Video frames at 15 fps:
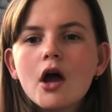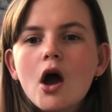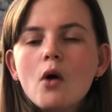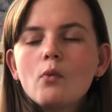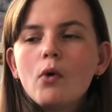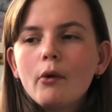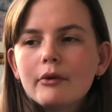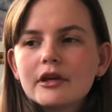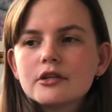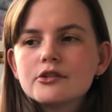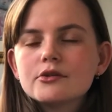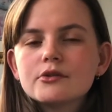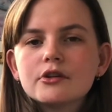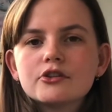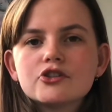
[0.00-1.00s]
what we can
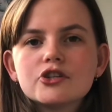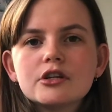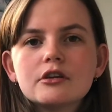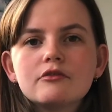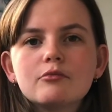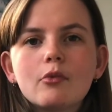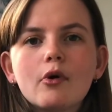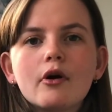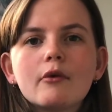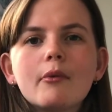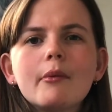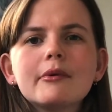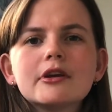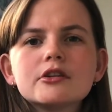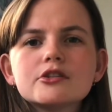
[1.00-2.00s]
do to achieve more,
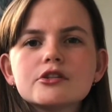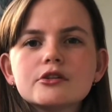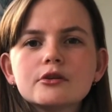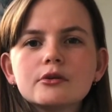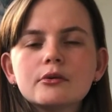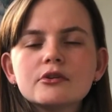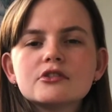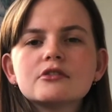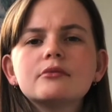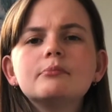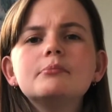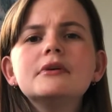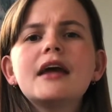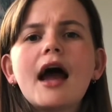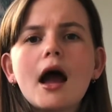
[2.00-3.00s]
what we can do to
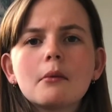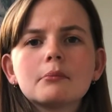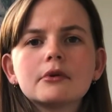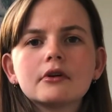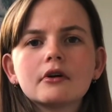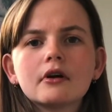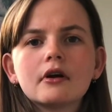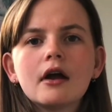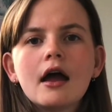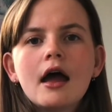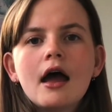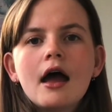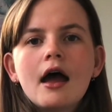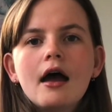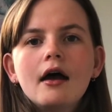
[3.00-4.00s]
be happier,
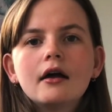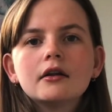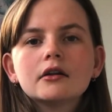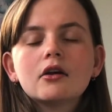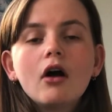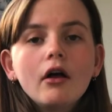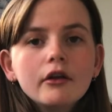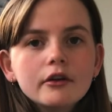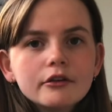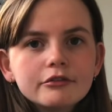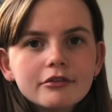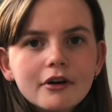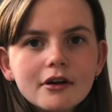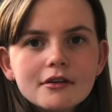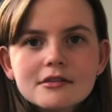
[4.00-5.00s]
and call your
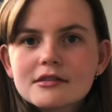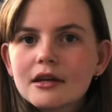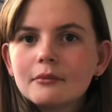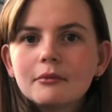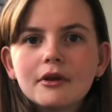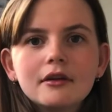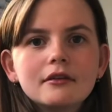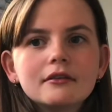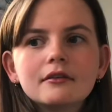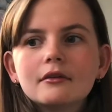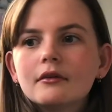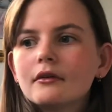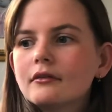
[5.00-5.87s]
friends. I mean,